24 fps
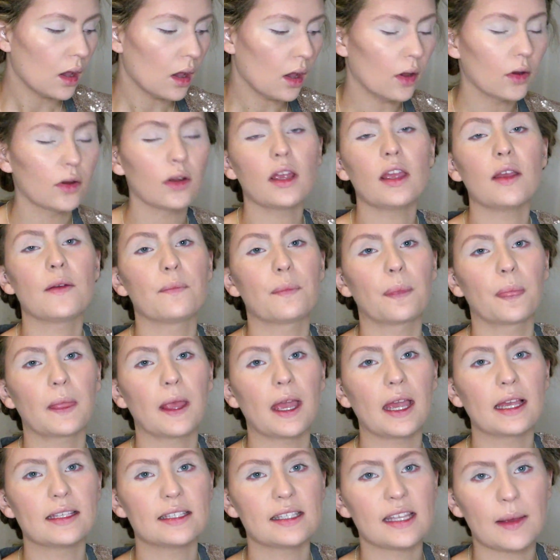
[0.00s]
Alright,
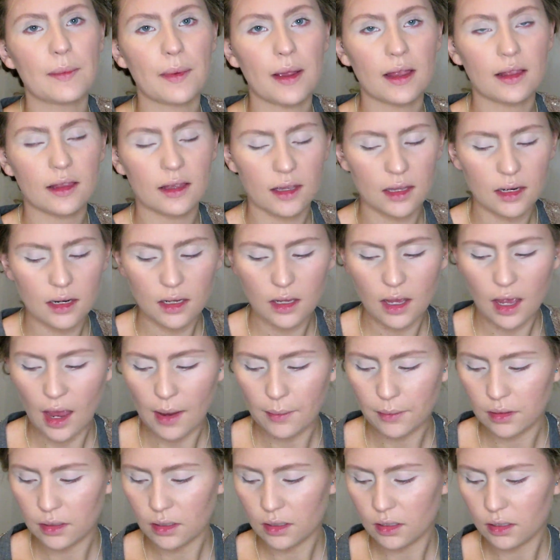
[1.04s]
I set my lid.
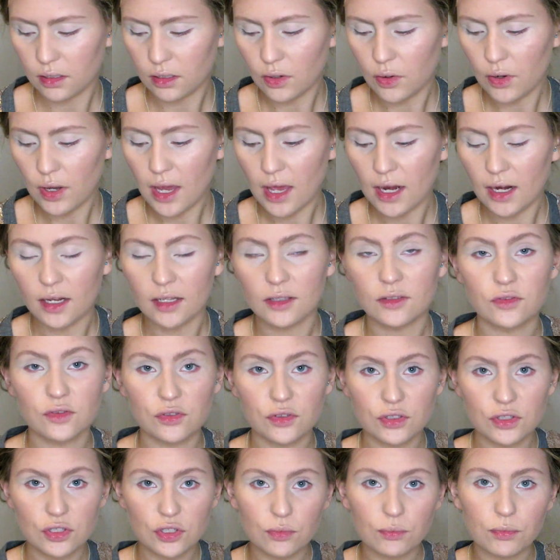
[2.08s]
I'm going to go ahead
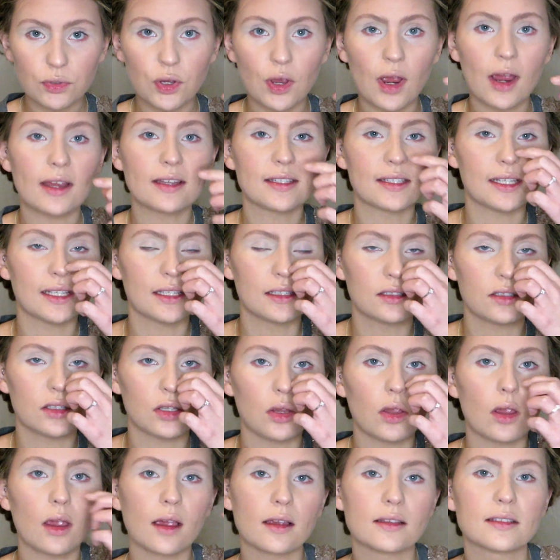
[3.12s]
and zoom you guys in so
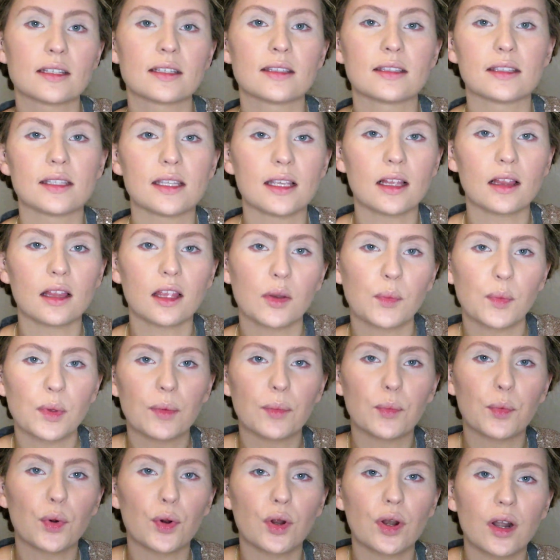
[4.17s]
you guys can see a little bit
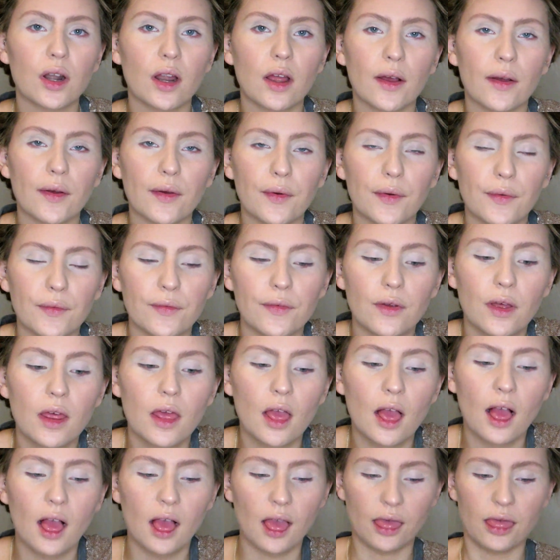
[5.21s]
more of
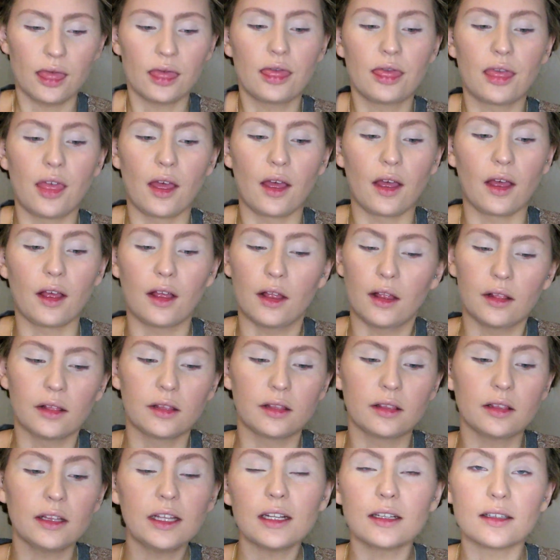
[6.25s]
the
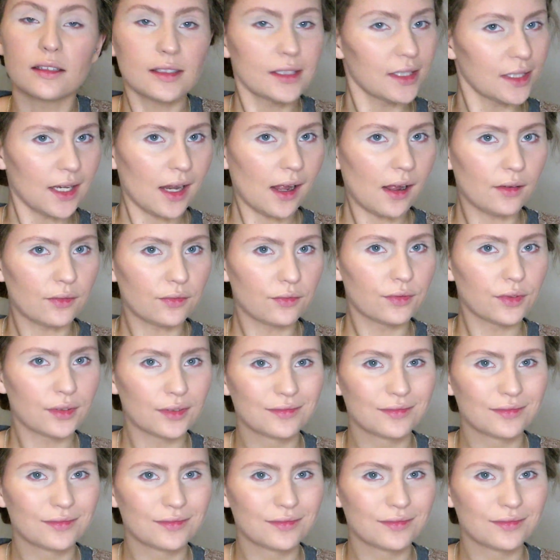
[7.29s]
little stuff.